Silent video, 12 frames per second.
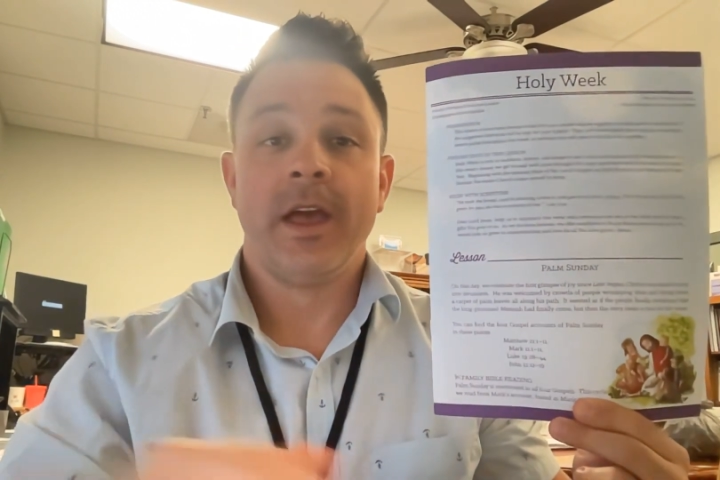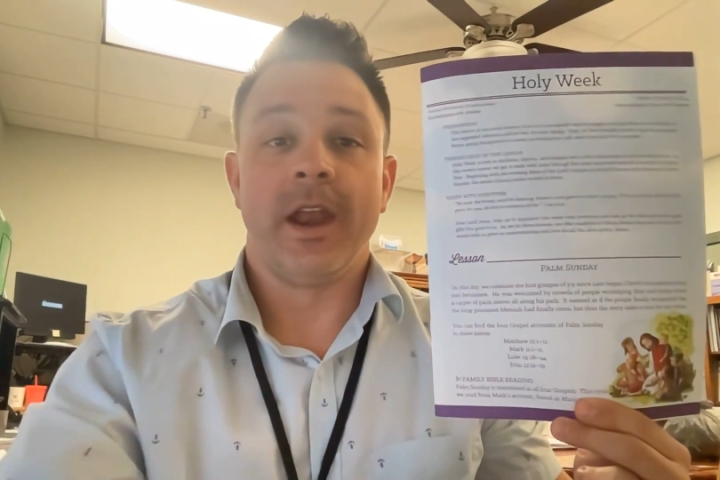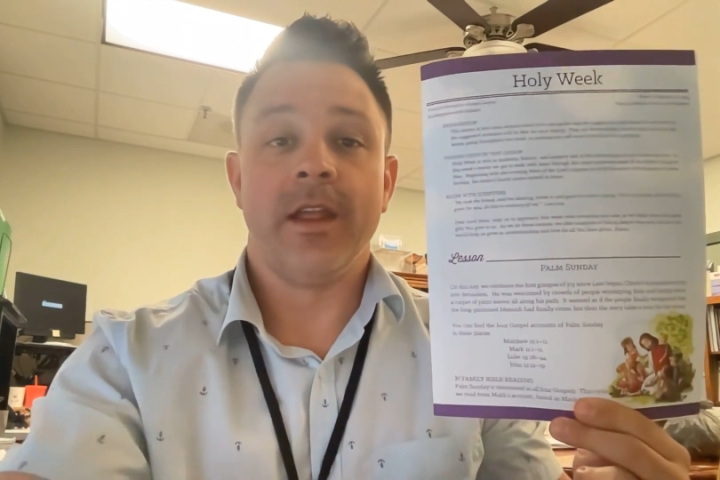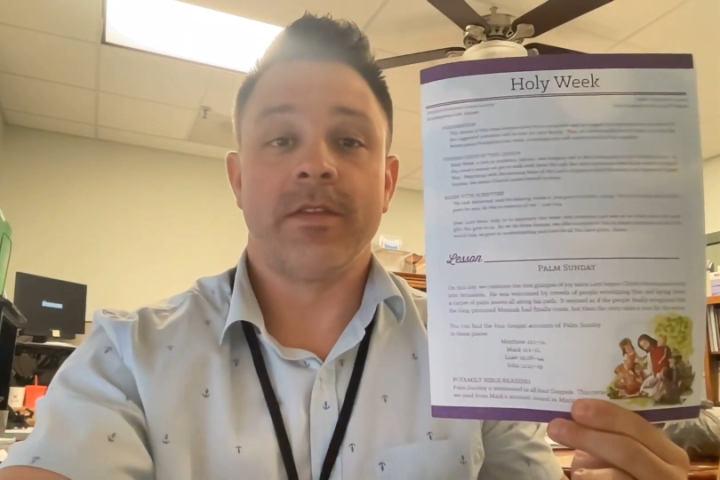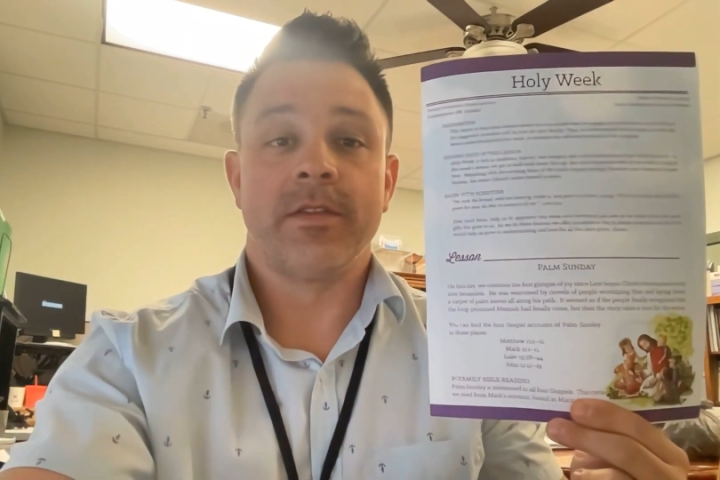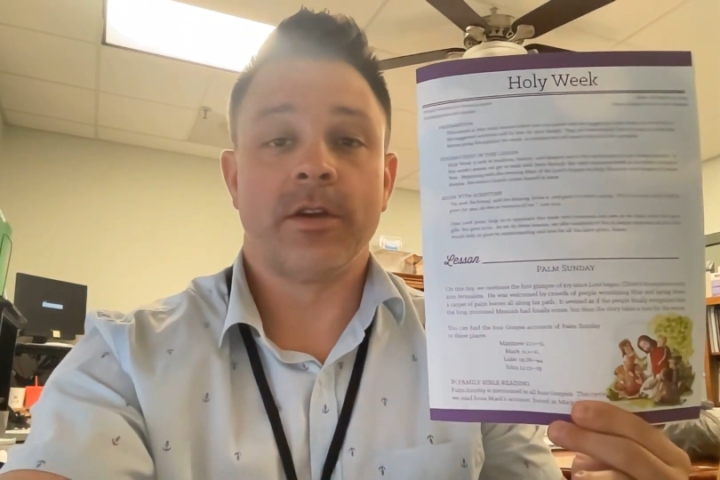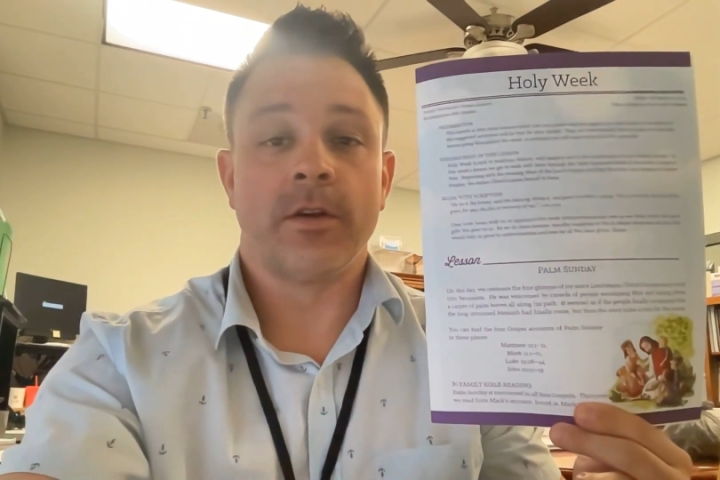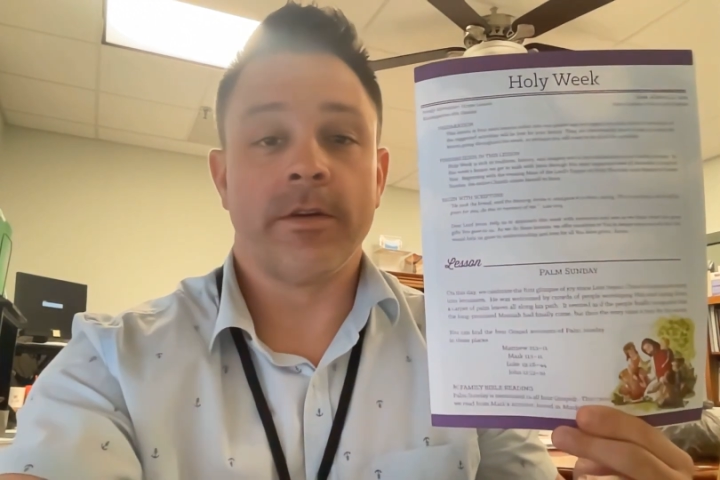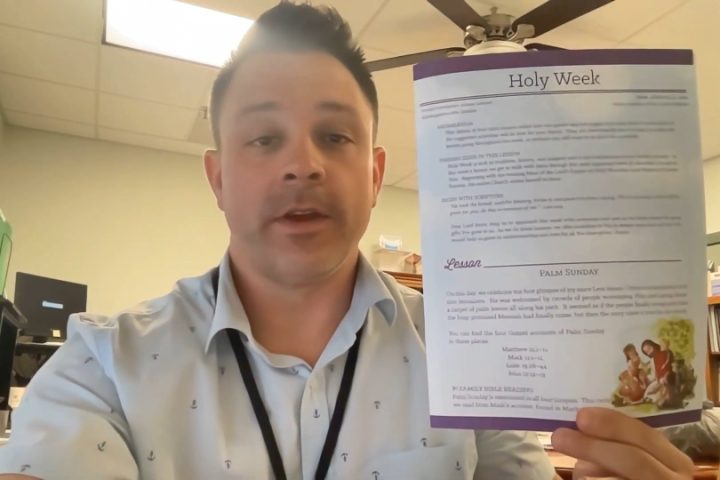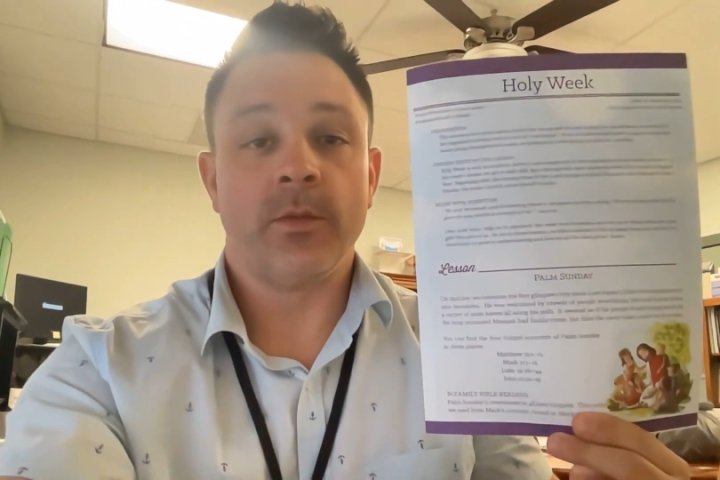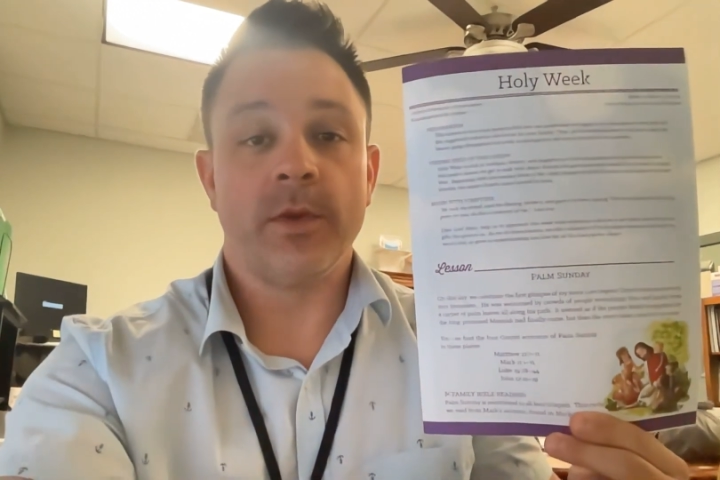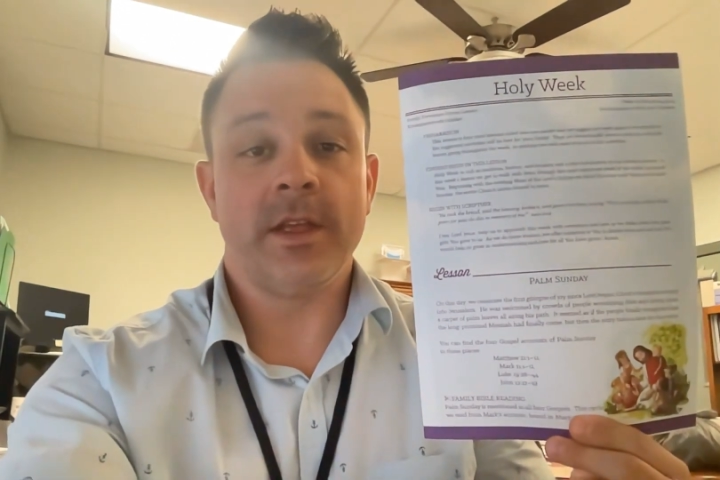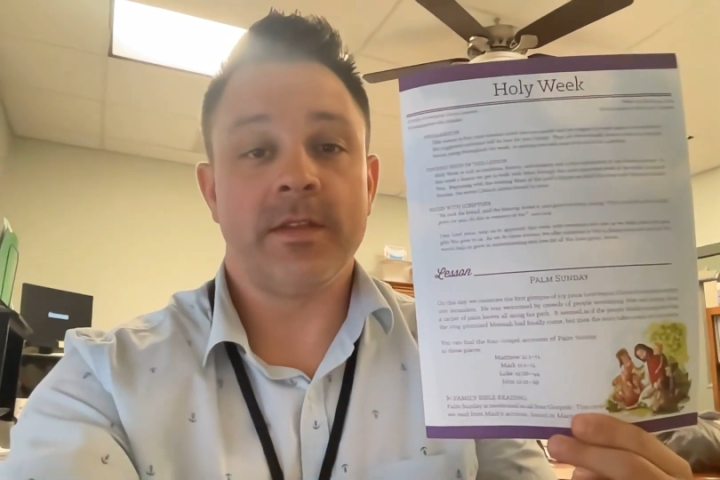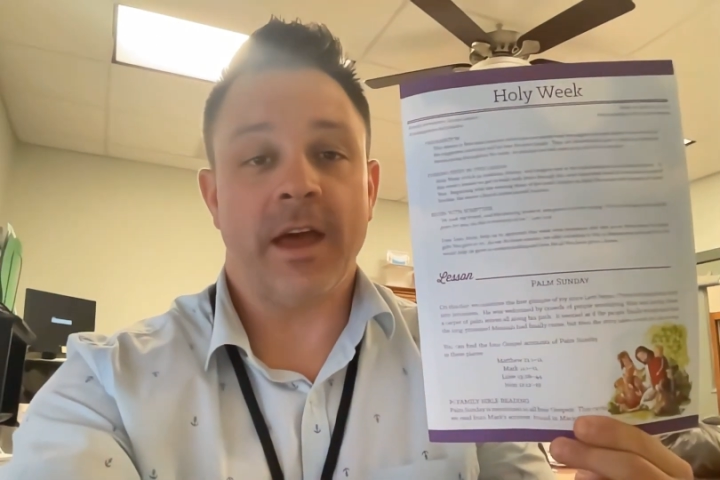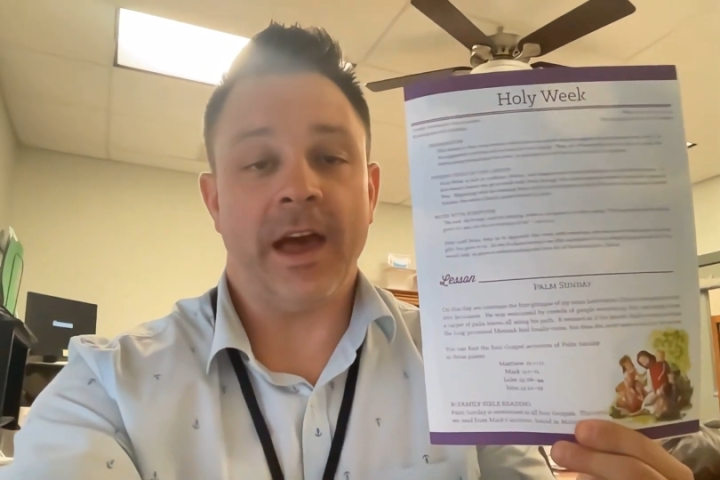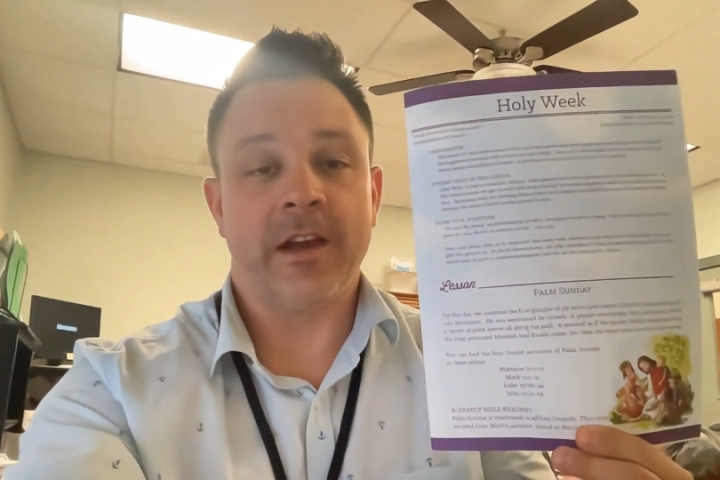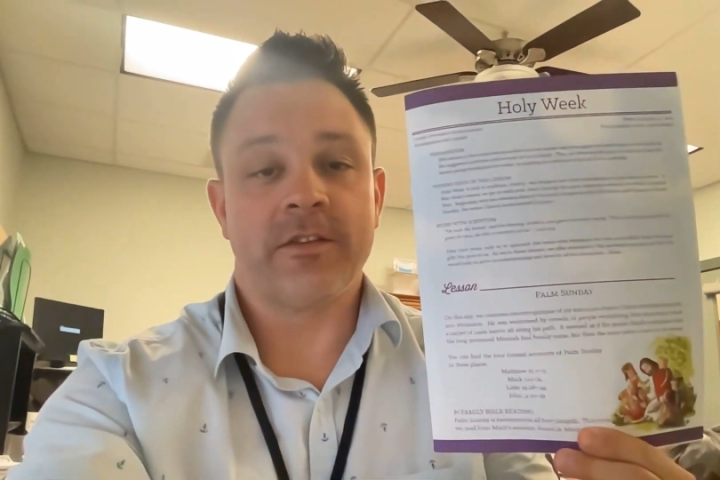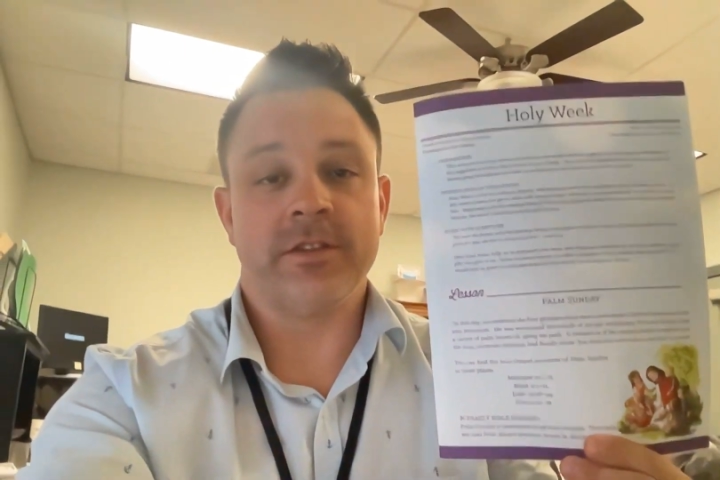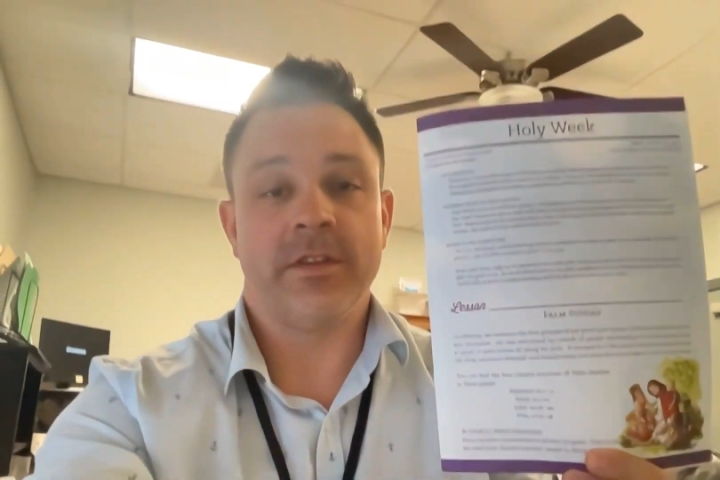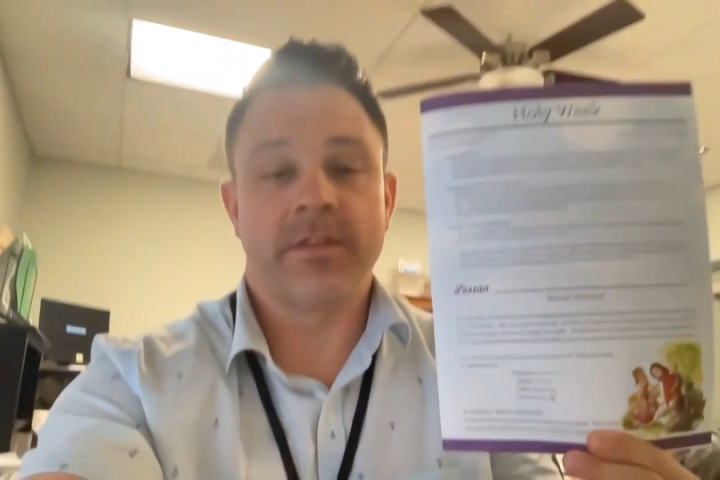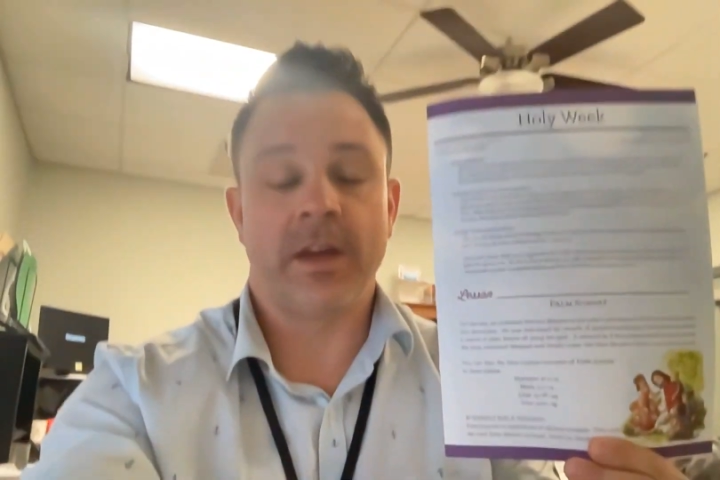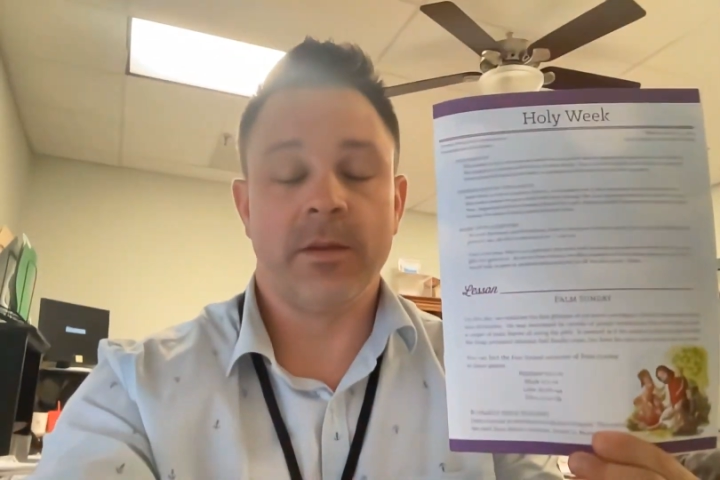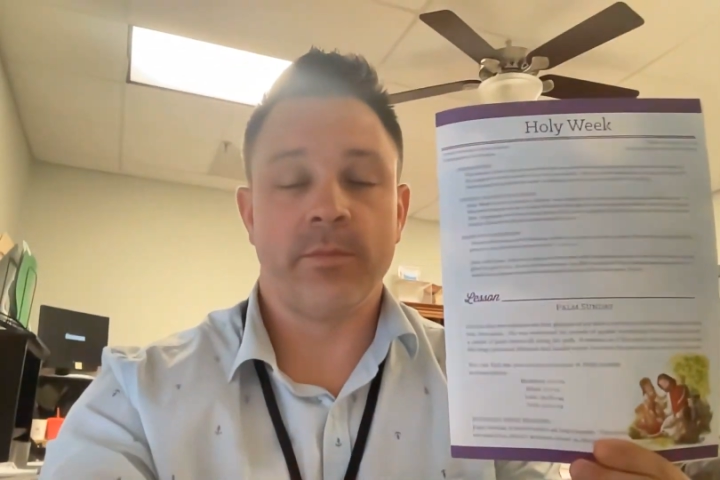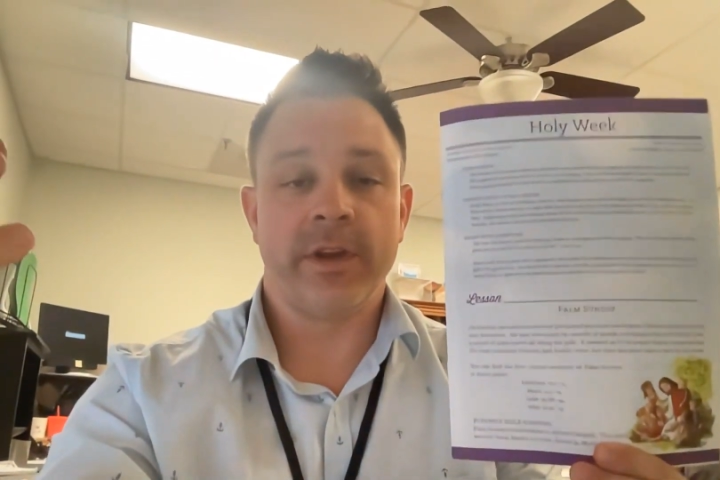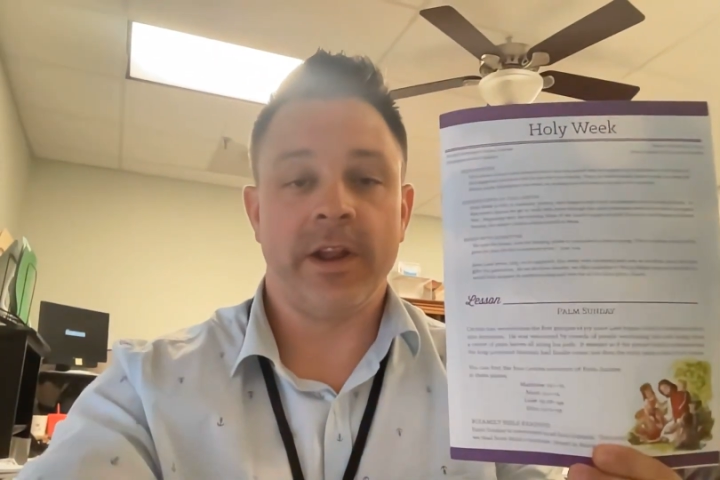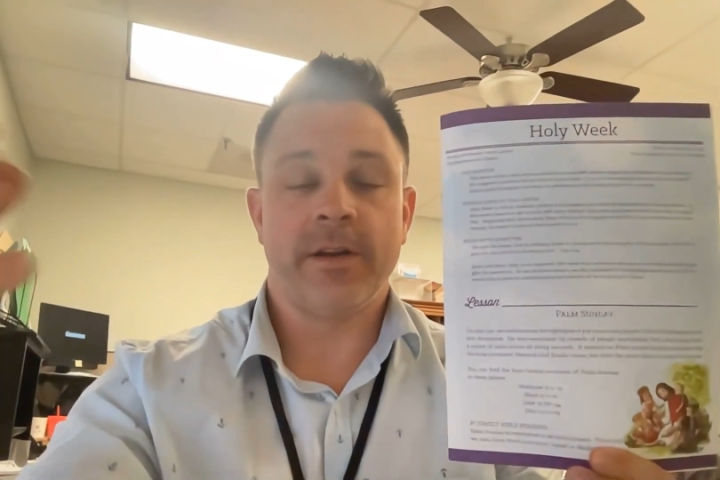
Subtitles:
and this is a great week to actually celebrate